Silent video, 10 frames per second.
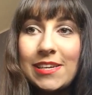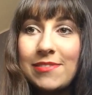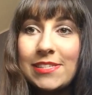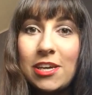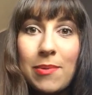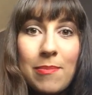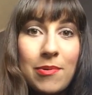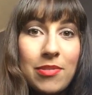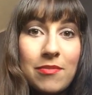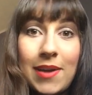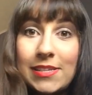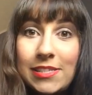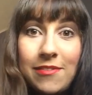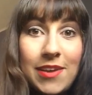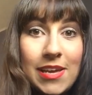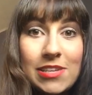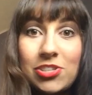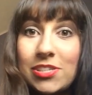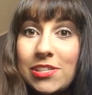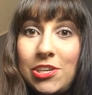I always tell people the rest of it is
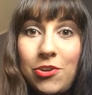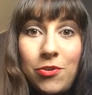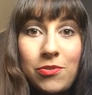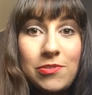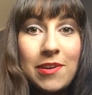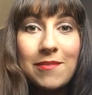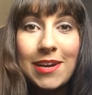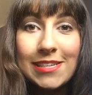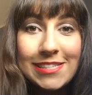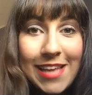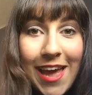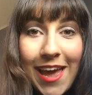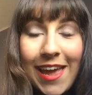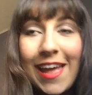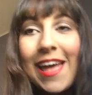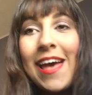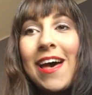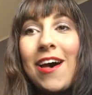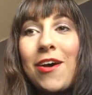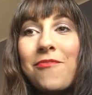just you doing what I say,
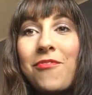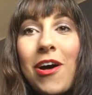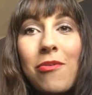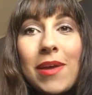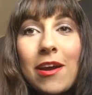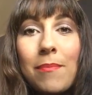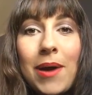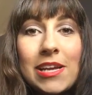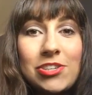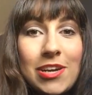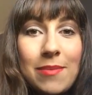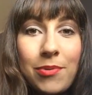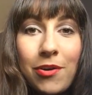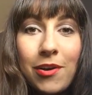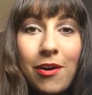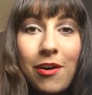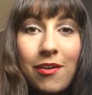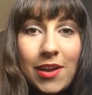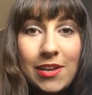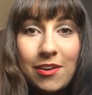um, following our potty training protocol,
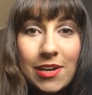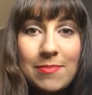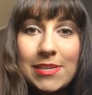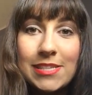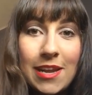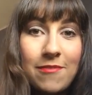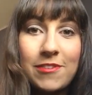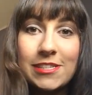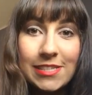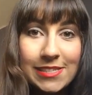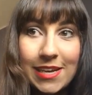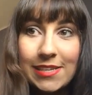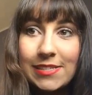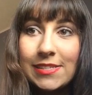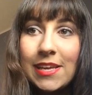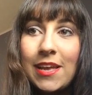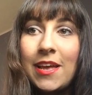and you're gonna be set up for success.